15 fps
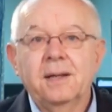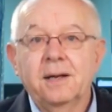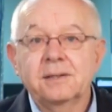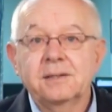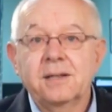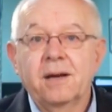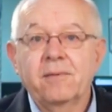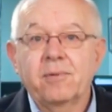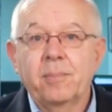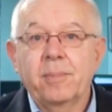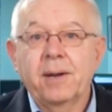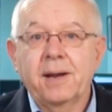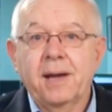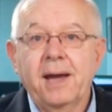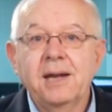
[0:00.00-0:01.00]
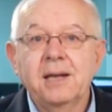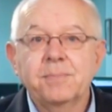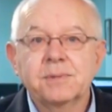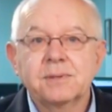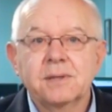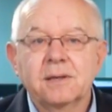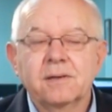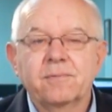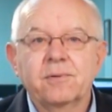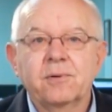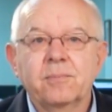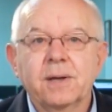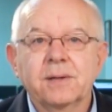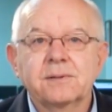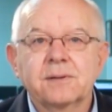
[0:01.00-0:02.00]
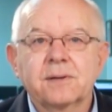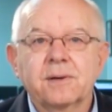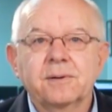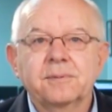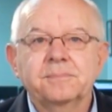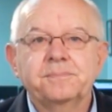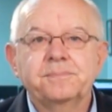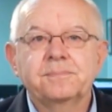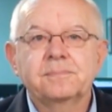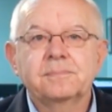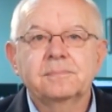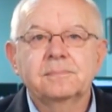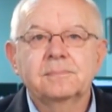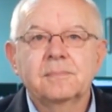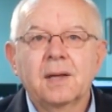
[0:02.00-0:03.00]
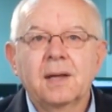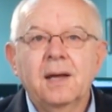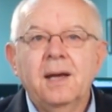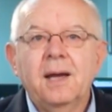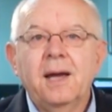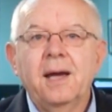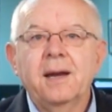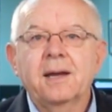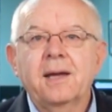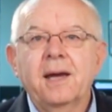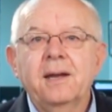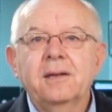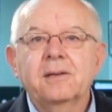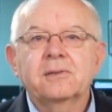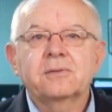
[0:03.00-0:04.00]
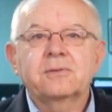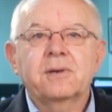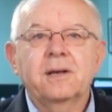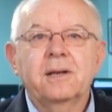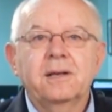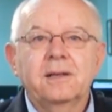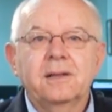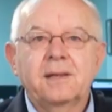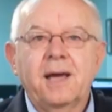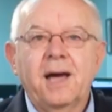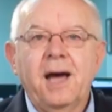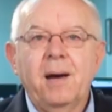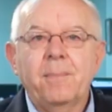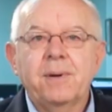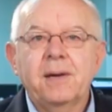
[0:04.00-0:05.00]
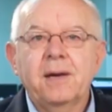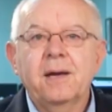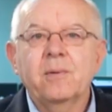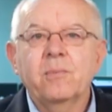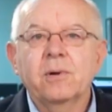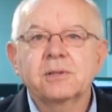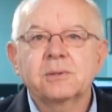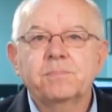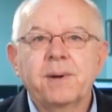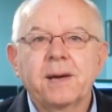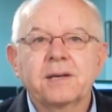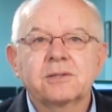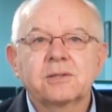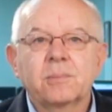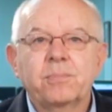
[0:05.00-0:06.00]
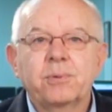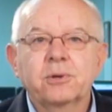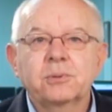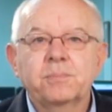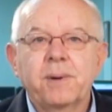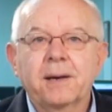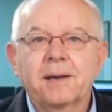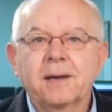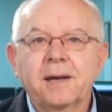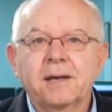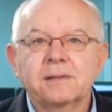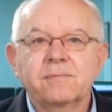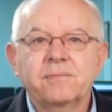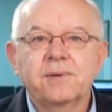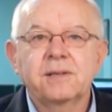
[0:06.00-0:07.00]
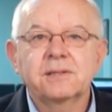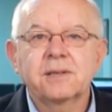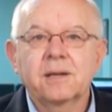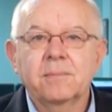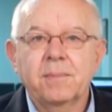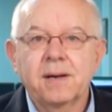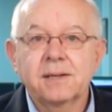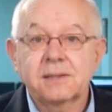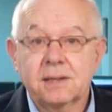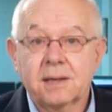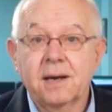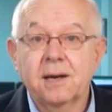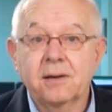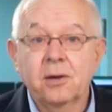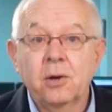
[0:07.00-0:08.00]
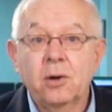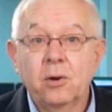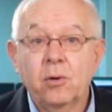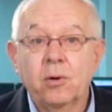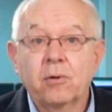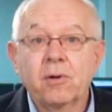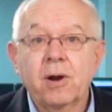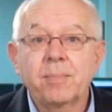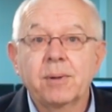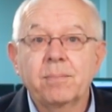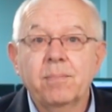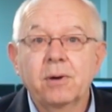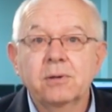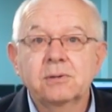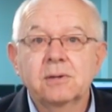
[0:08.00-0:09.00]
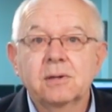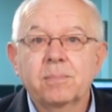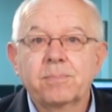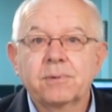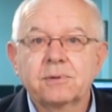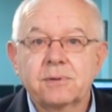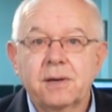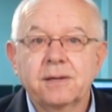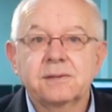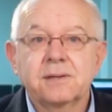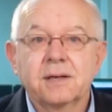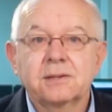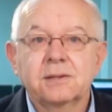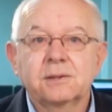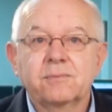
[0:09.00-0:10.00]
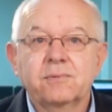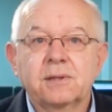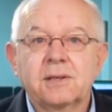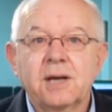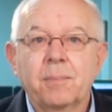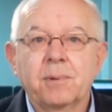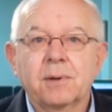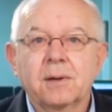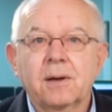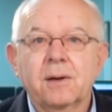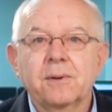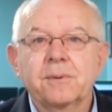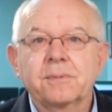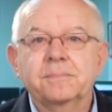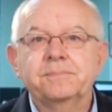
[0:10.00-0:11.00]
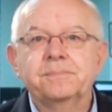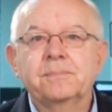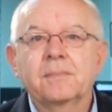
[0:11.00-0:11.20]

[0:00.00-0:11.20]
That is down from about 80% a few months ago. And again in Australia, the RBA wants banks to push back against Visa and MasterCard, who are grabbing most of the transactions for tap and go.